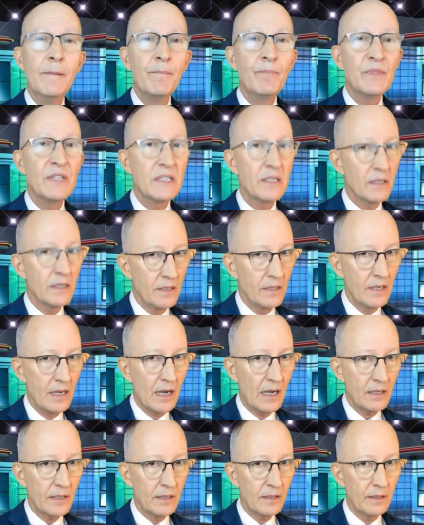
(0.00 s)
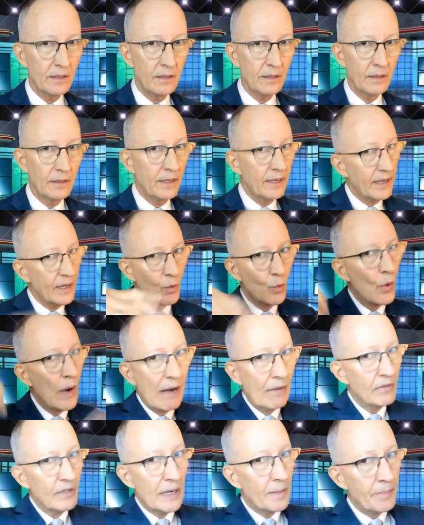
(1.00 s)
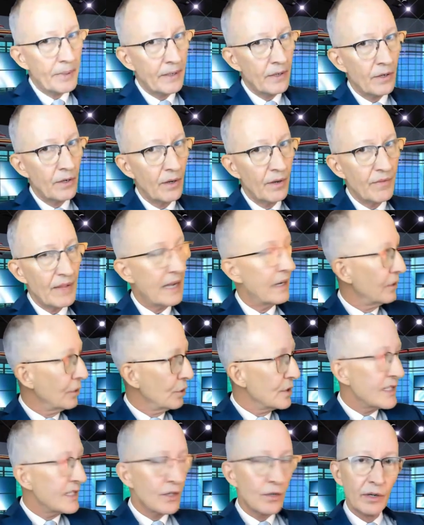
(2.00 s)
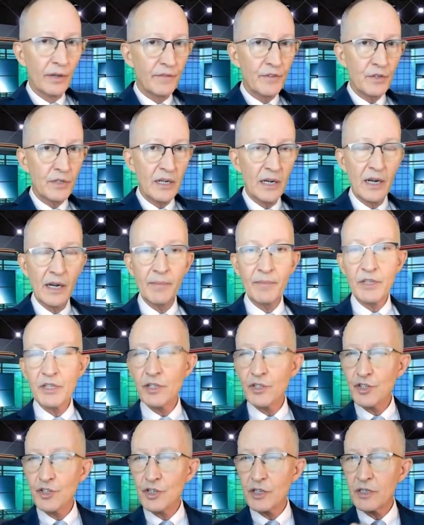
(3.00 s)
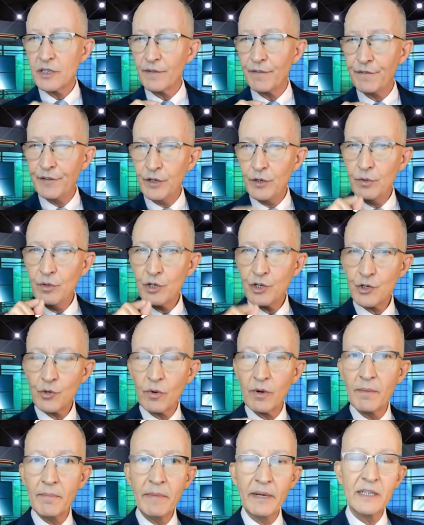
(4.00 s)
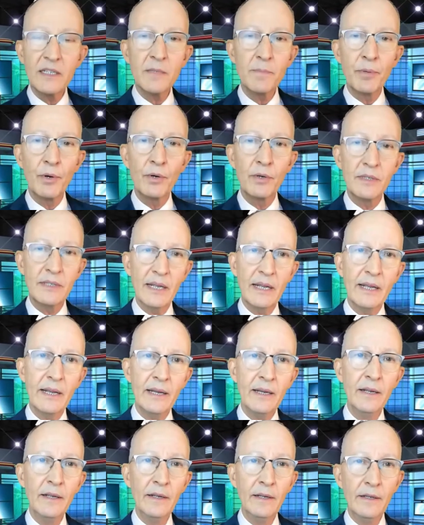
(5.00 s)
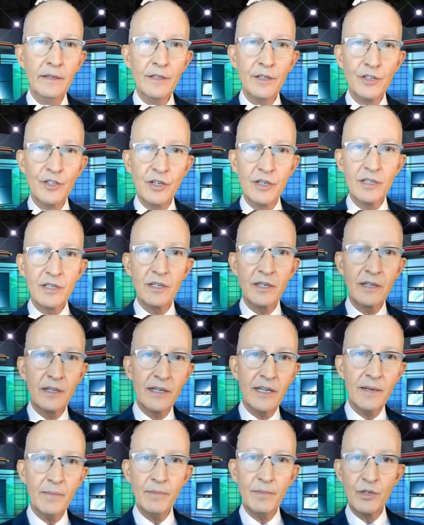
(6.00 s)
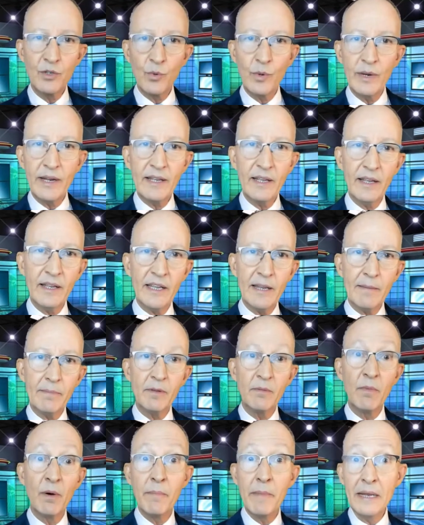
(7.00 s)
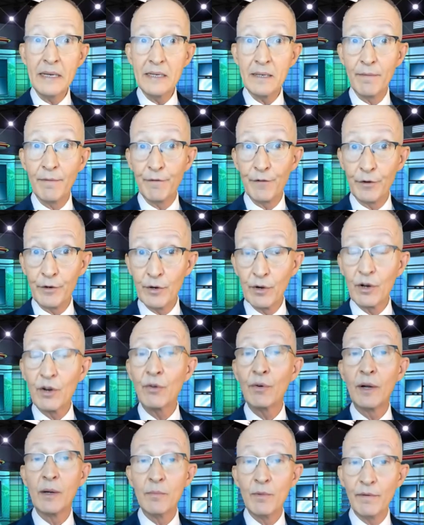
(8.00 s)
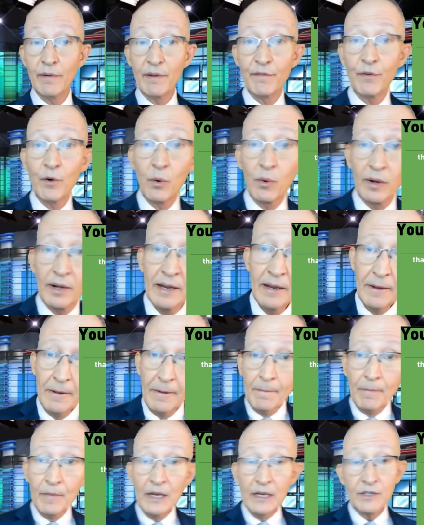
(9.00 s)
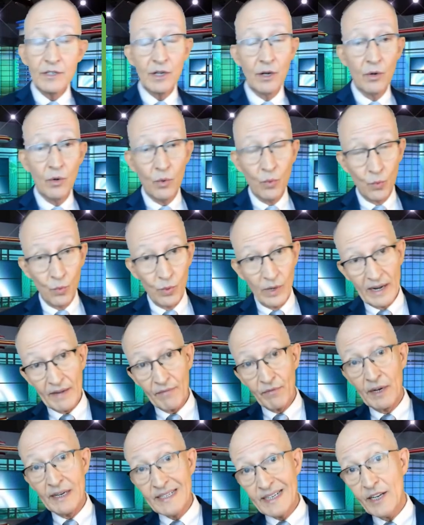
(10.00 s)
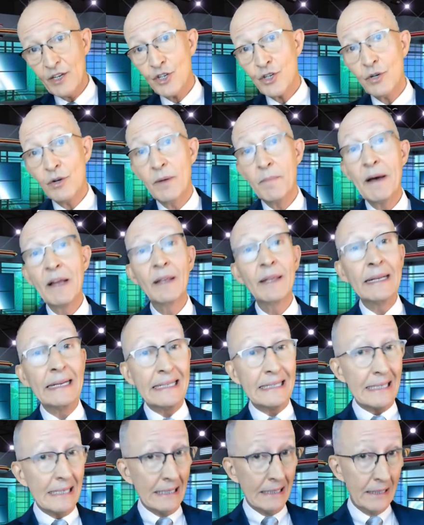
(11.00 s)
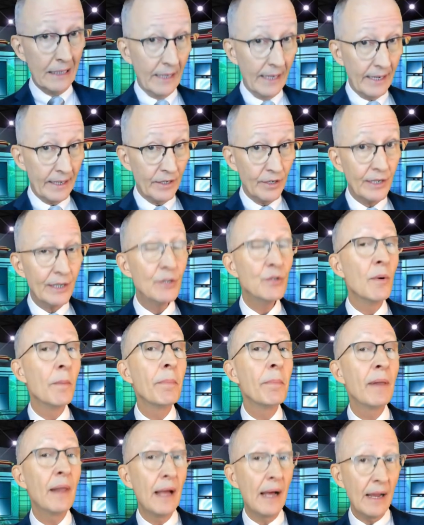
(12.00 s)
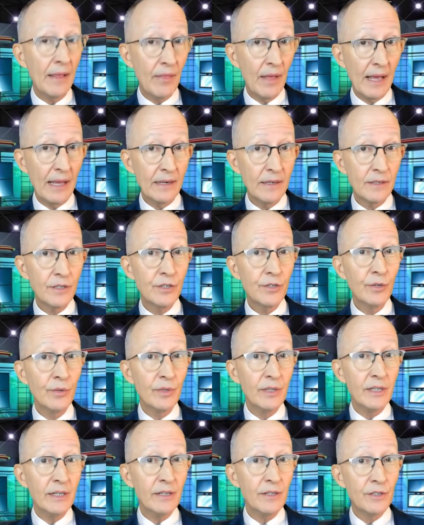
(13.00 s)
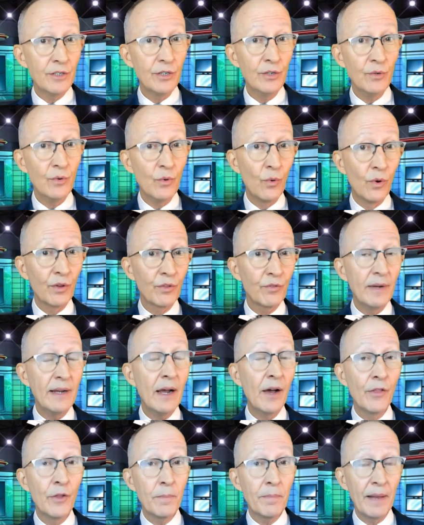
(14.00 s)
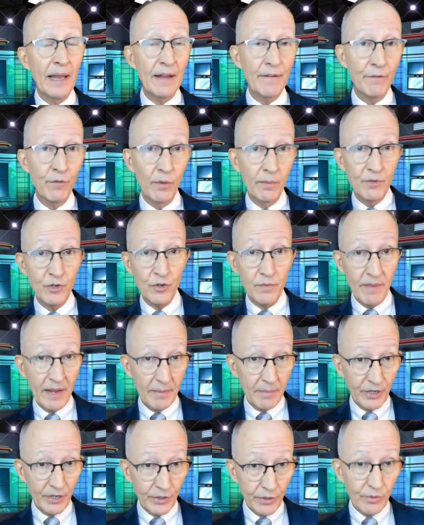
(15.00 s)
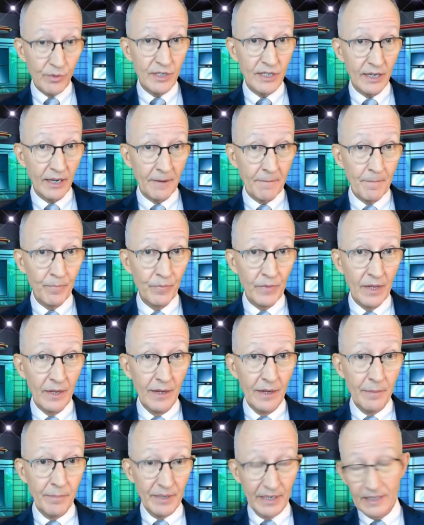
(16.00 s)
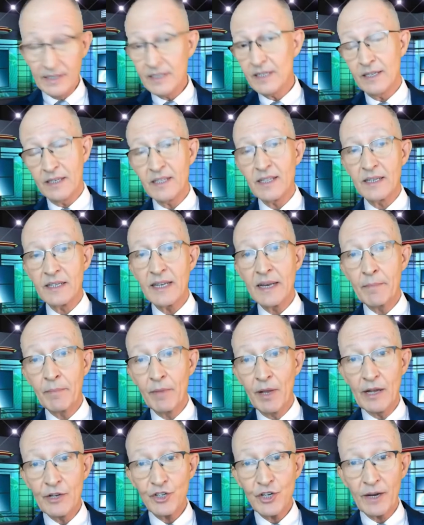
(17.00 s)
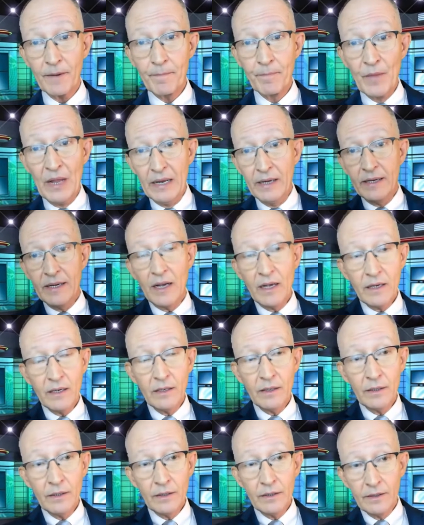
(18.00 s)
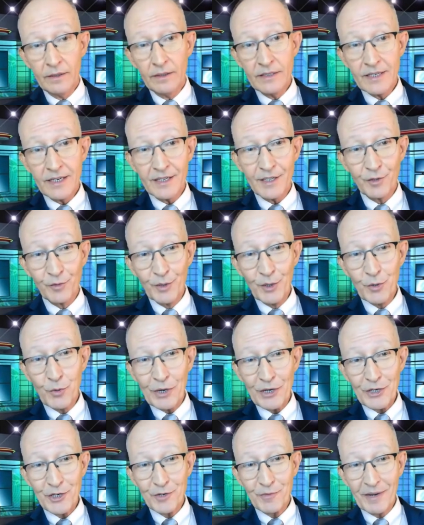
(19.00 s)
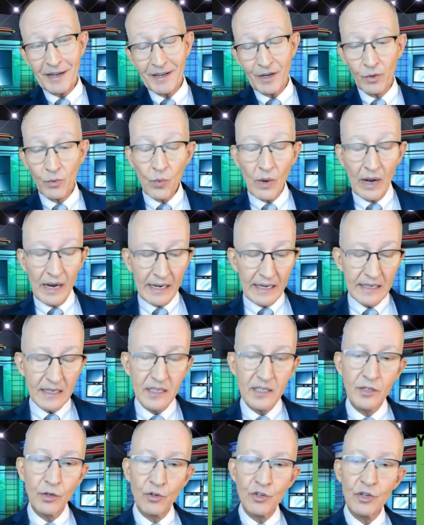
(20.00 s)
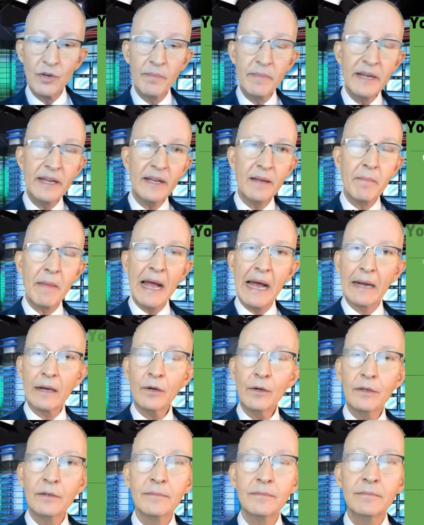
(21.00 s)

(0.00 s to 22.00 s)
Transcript: This is not getting wound up in all of that, losing all of your time. This is just a few short minutes per day to just keep tweaking, keep the momentum for your career moving forward. So, whatever I teach you about LinkedIn today, you need to apply that to the two or three other platforms you may be using because it's the same logic. Now, let's get to the real question right here. Why does social media matter?